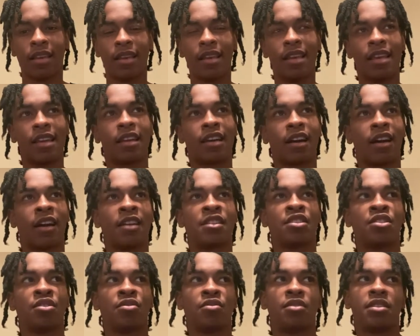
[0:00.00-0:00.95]
it
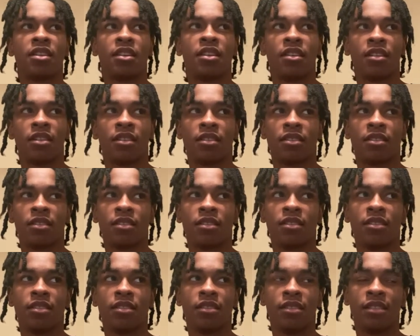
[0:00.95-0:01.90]
causes you to
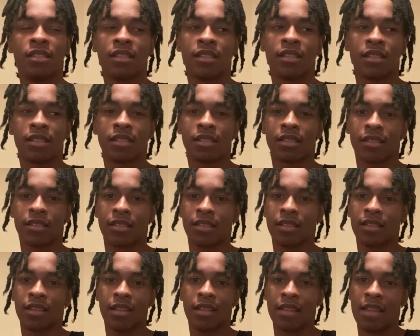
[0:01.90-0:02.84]
just
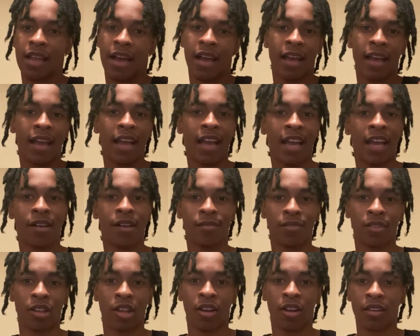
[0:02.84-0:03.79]
not have
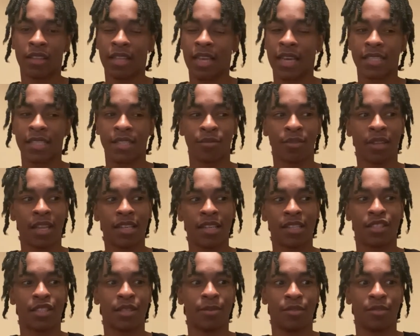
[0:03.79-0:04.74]
long-lasting
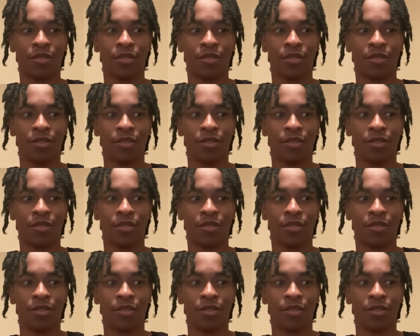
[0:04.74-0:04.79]
relationships.